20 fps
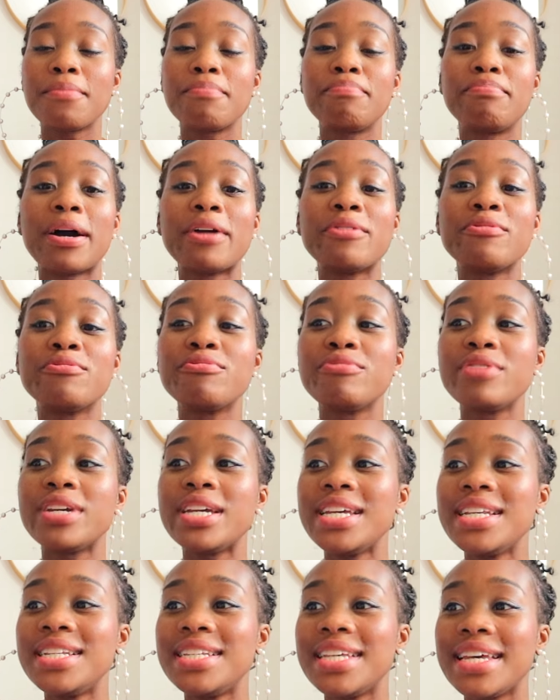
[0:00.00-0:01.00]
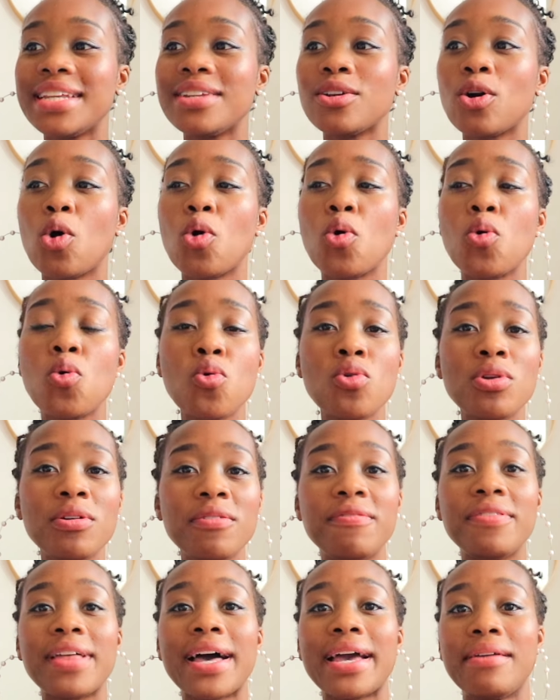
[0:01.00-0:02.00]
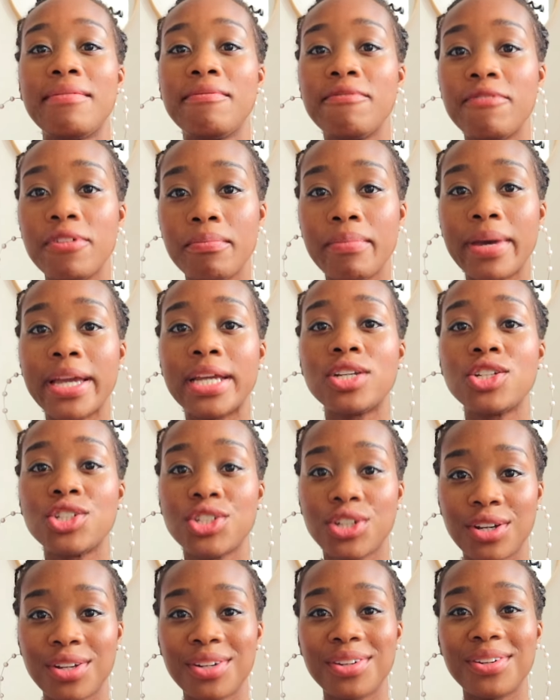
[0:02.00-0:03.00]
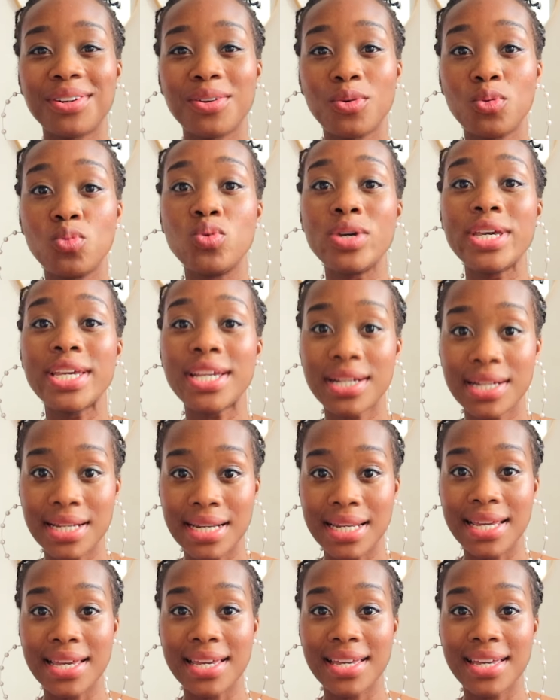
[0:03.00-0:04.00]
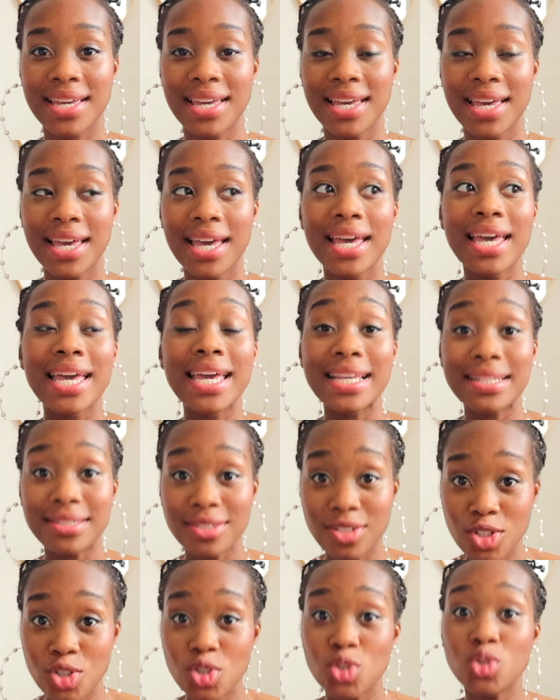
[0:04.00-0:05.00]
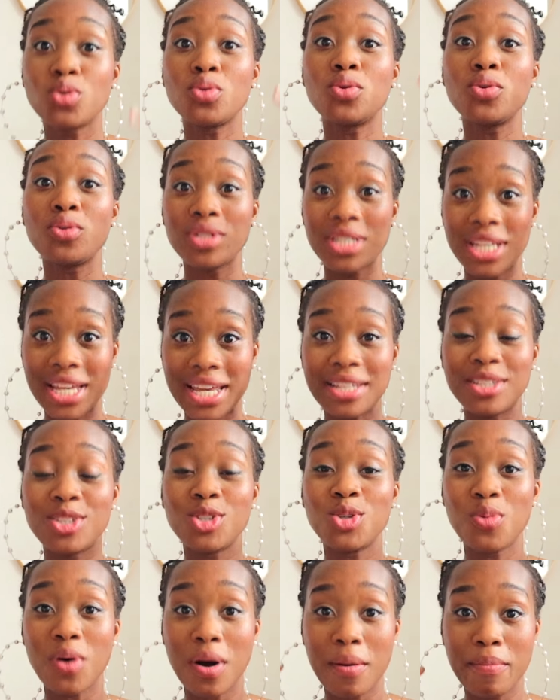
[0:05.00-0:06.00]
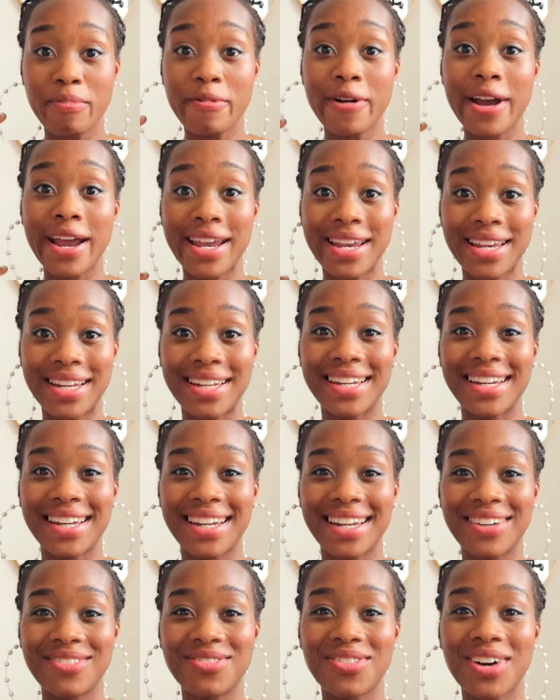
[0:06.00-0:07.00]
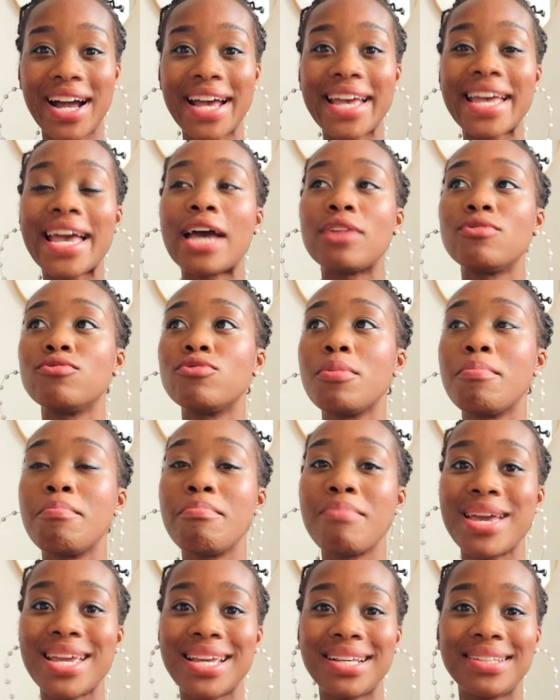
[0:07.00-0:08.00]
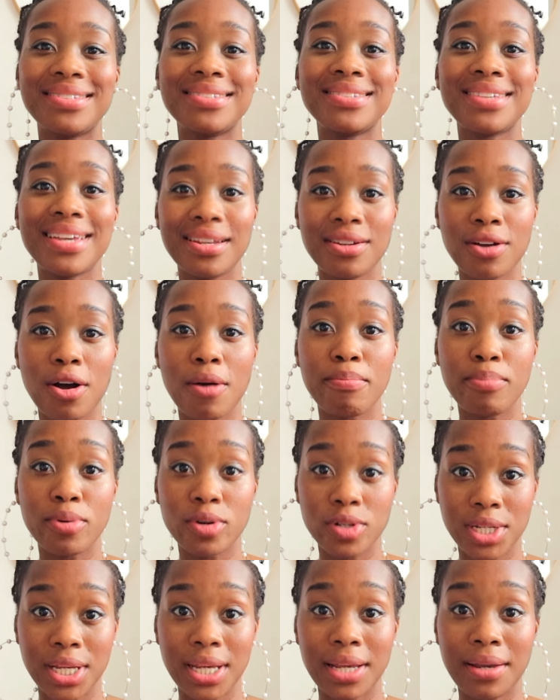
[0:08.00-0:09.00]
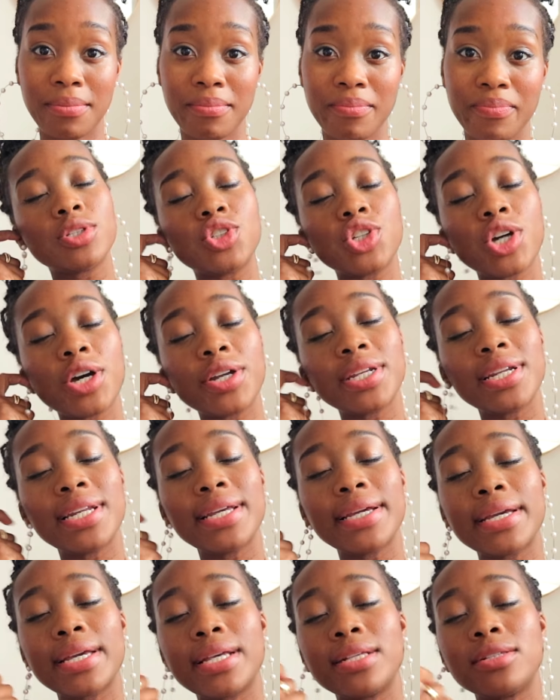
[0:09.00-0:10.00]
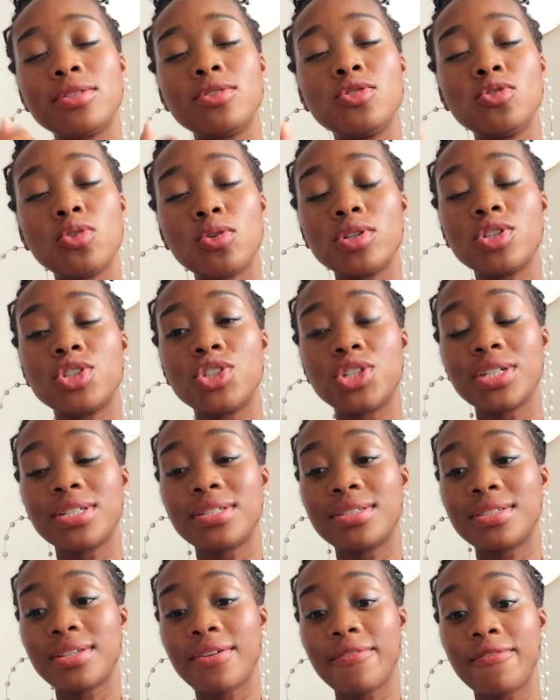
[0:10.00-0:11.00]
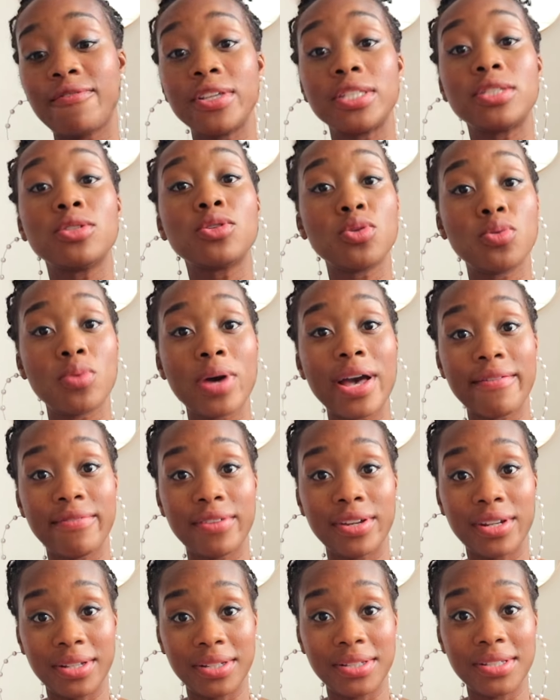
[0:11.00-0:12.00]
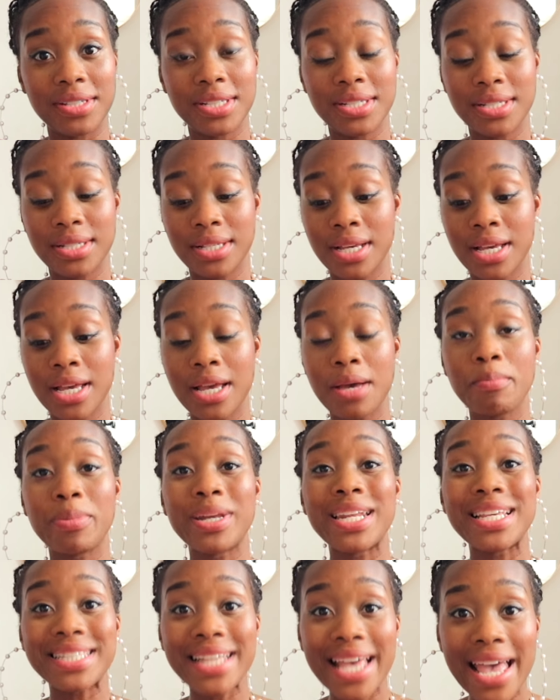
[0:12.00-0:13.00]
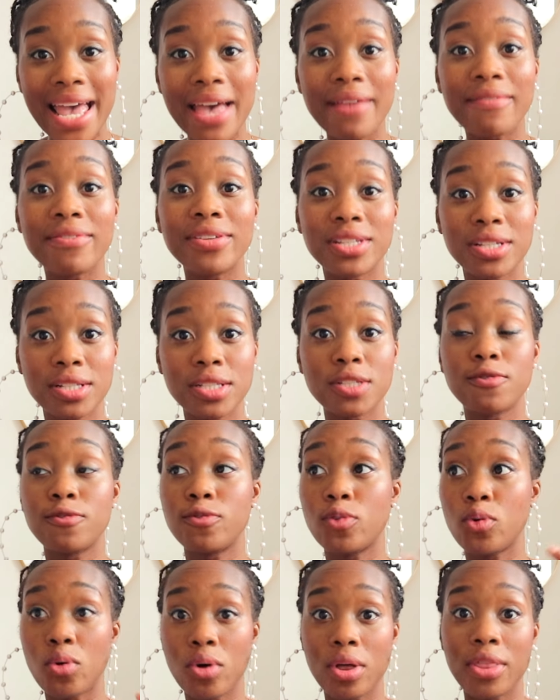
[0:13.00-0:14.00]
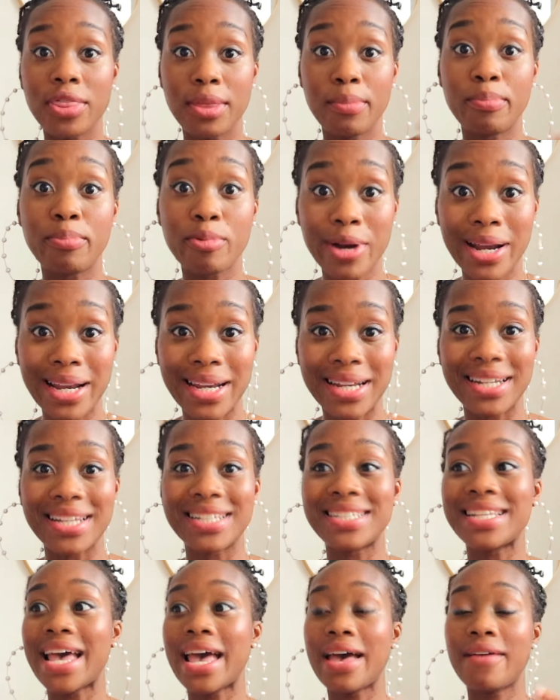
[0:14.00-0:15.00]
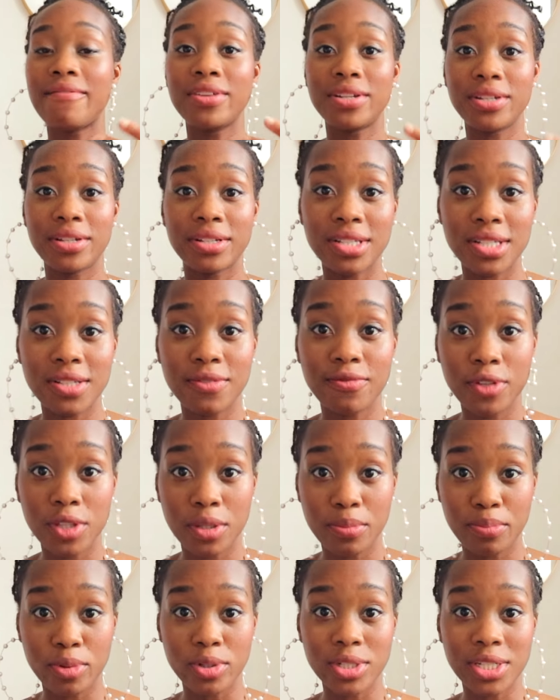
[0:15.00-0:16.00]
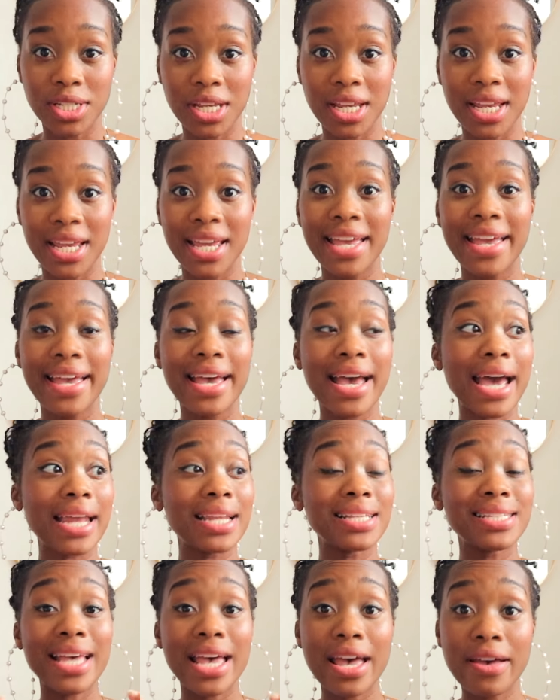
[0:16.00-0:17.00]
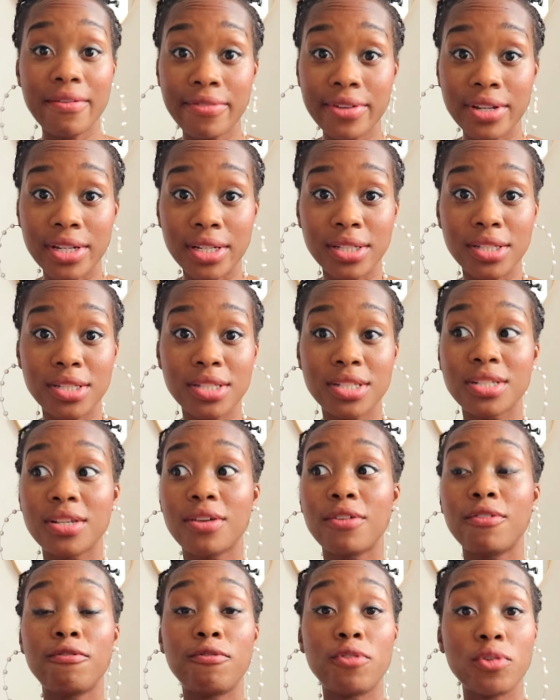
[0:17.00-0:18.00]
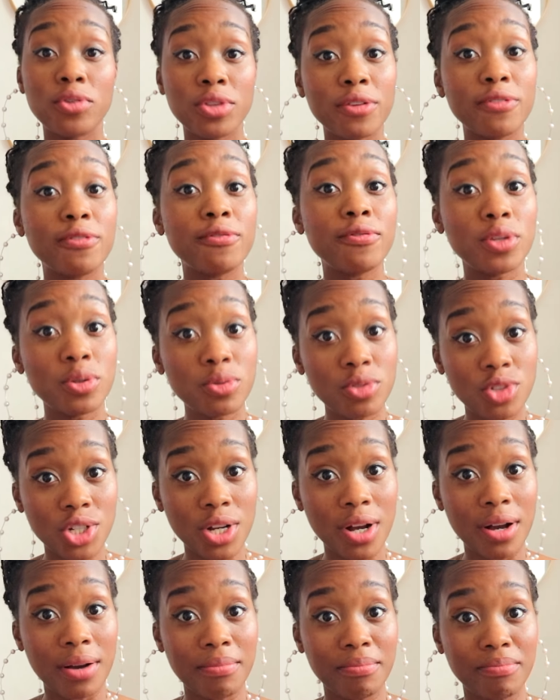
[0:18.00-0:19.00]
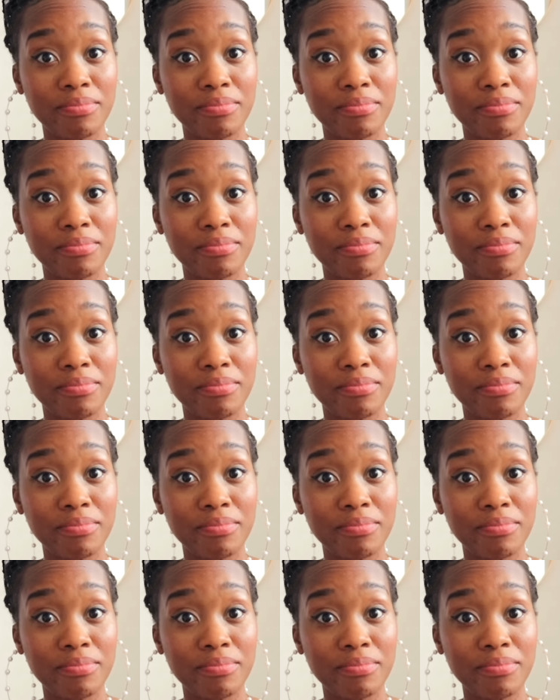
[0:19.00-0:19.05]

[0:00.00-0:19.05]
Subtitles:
By reading all of that information weekly, is stored into our brain, right? And remains in our body. Journaling is not just physical evidence, but it's evidence for the brain, it's evidence for the body, and it's evidence for the future.